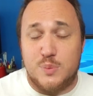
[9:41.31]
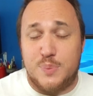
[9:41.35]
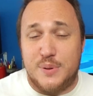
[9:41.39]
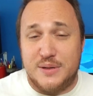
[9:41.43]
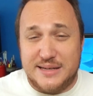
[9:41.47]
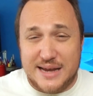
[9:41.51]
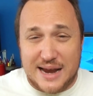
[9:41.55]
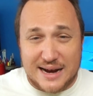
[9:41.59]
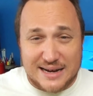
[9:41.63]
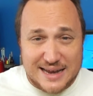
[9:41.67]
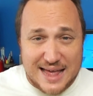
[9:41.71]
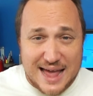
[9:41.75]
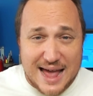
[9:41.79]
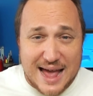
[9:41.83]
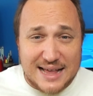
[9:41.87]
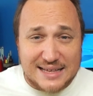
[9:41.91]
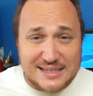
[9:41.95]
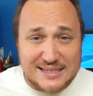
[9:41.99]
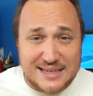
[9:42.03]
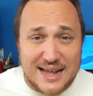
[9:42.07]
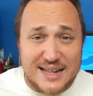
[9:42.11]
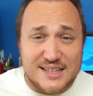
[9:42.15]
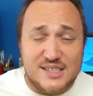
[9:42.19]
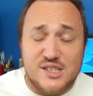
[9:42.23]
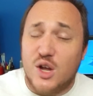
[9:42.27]
protect
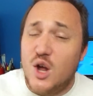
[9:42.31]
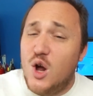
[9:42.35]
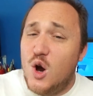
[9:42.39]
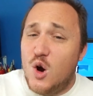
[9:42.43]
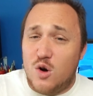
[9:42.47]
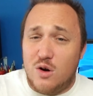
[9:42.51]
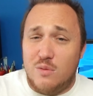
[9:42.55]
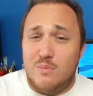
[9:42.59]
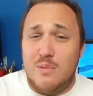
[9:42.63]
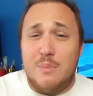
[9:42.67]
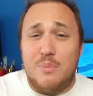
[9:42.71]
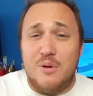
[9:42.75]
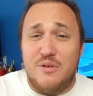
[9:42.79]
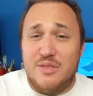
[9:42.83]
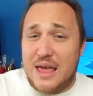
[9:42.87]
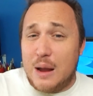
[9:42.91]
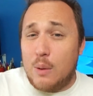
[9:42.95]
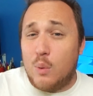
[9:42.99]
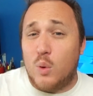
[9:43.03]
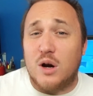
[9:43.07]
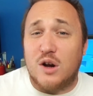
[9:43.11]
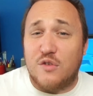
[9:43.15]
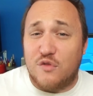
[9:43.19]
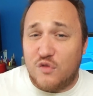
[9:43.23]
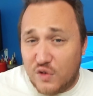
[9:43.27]
assets. Remember, they
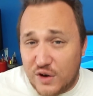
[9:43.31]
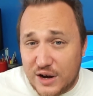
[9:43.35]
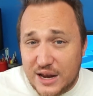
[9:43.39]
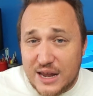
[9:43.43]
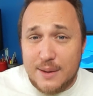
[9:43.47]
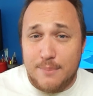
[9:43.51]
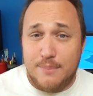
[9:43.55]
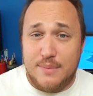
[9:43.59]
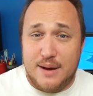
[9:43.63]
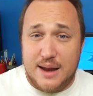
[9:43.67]
work for him